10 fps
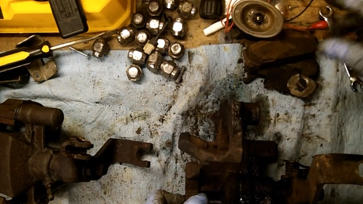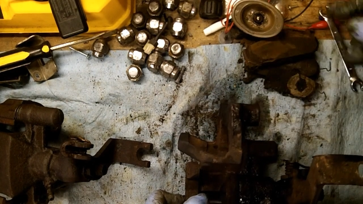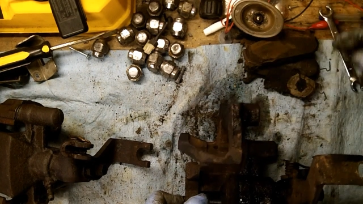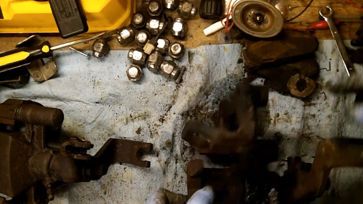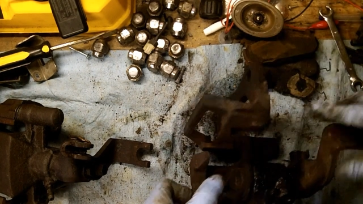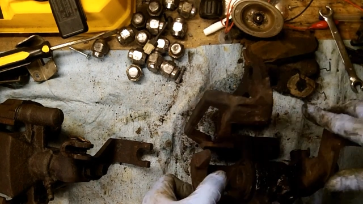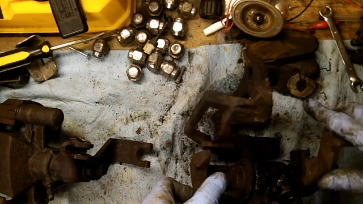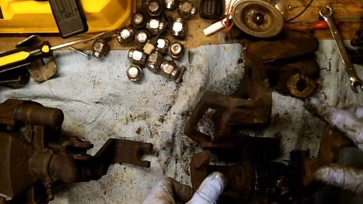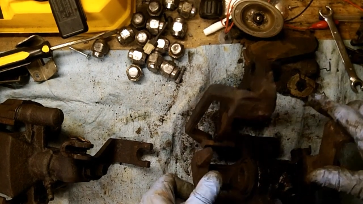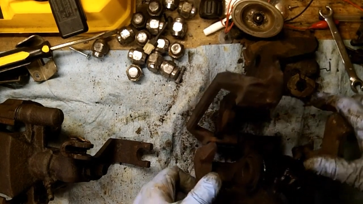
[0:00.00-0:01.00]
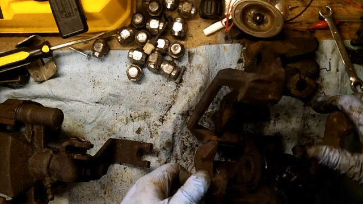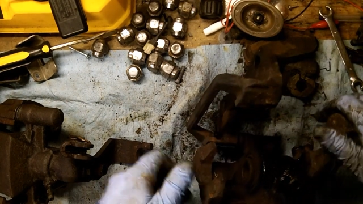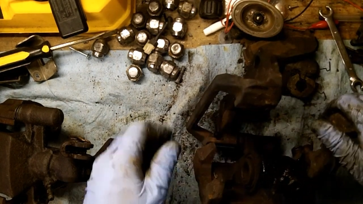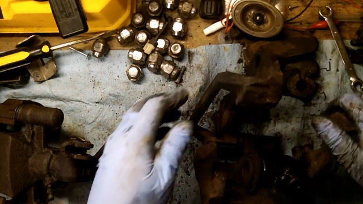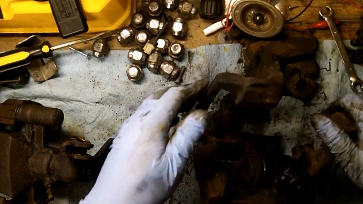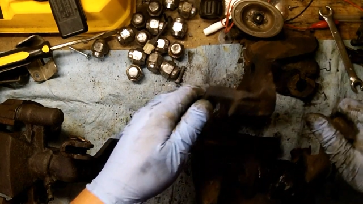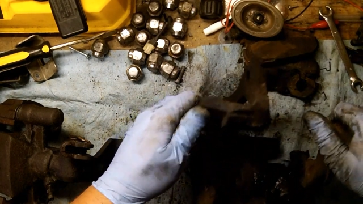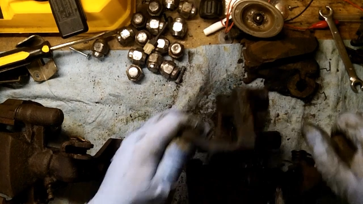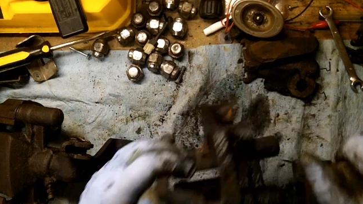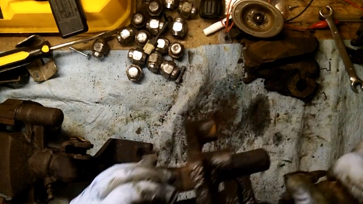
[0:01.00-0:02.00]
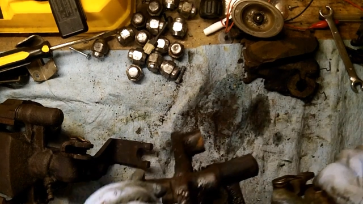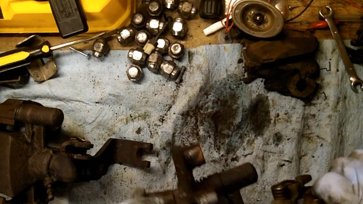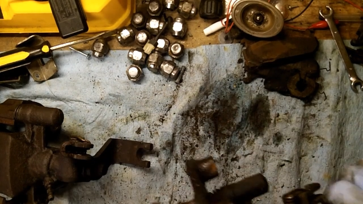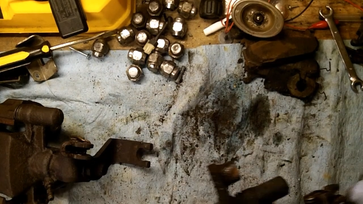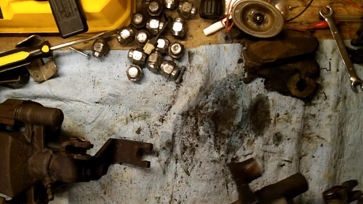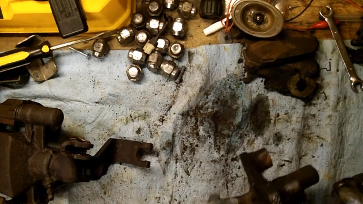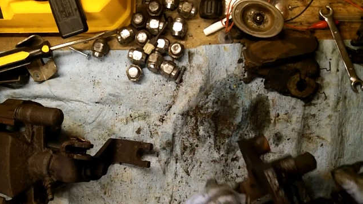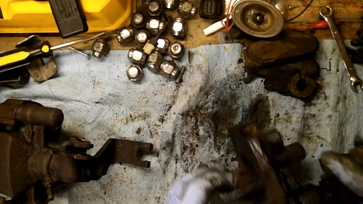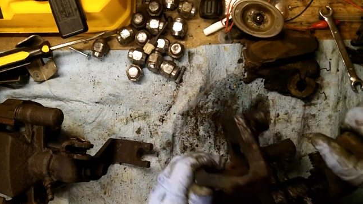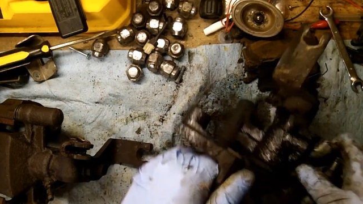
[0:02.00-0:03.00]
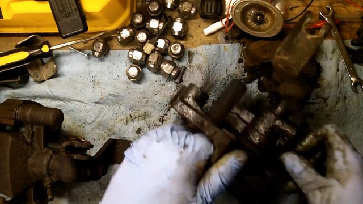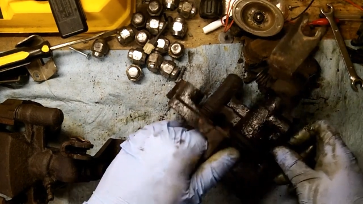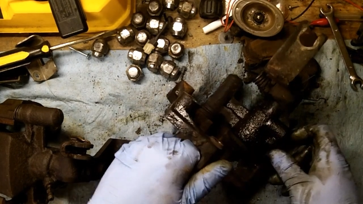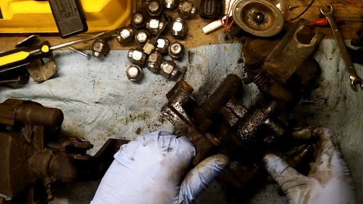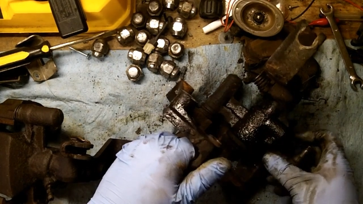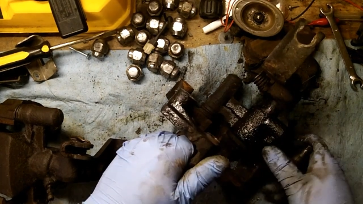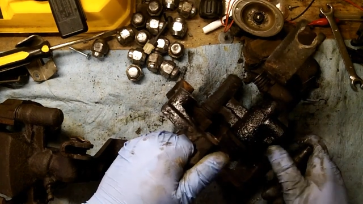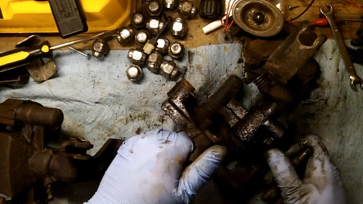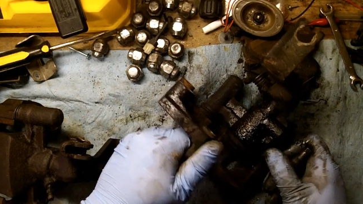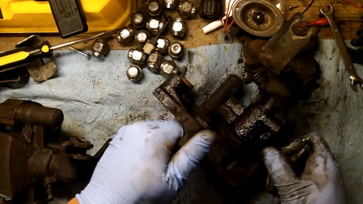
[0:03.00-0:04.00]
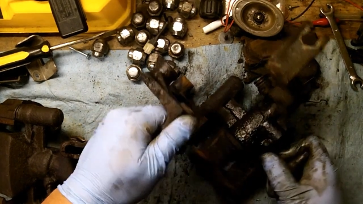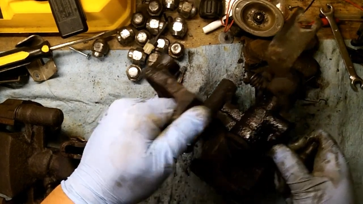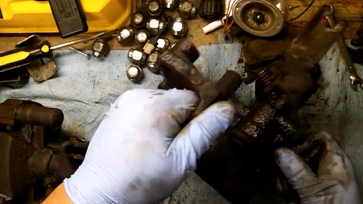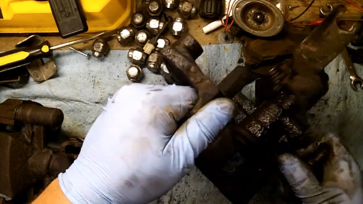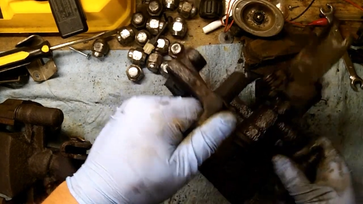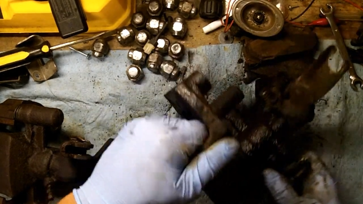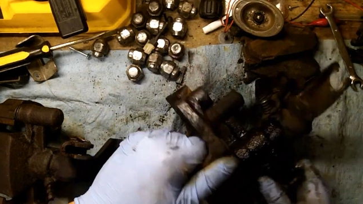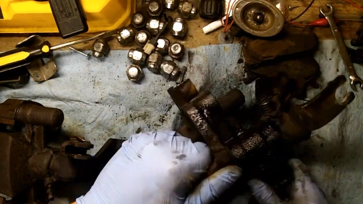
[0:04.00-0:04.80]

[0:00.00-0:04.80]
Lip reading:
No face is visible, so there are no lips to read.